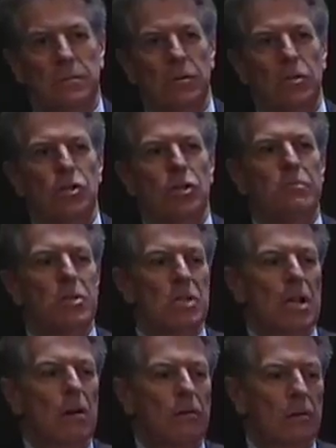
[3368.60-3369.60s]
that she
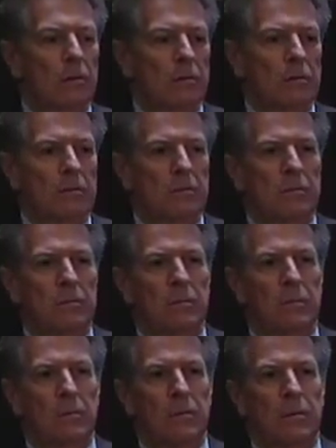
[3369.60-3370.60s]
missed out on
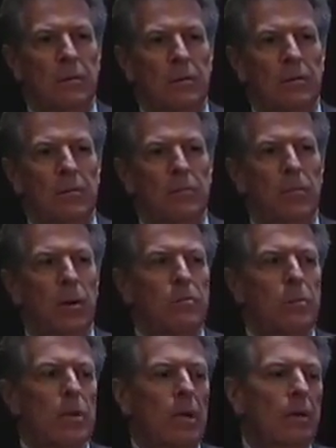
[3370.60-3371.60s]
by
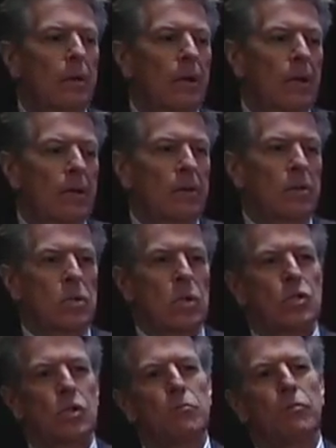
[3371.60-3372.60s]
being in
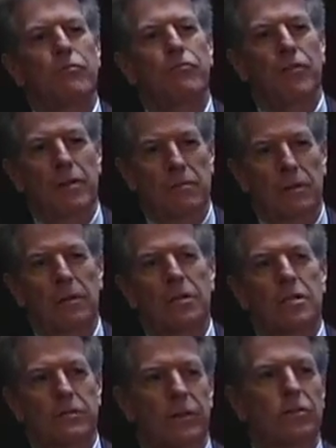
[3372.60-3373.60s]
such a profoundly
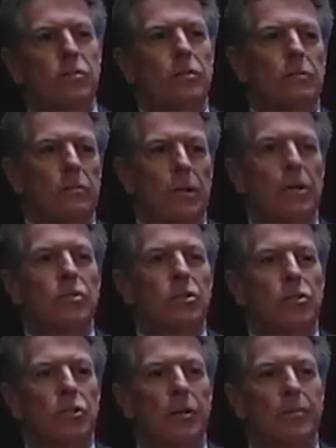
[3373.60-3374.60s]
dysfunctional
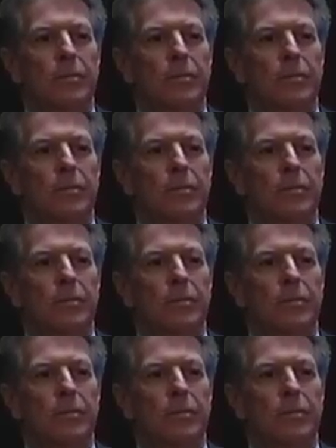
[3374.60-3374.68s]
relationship.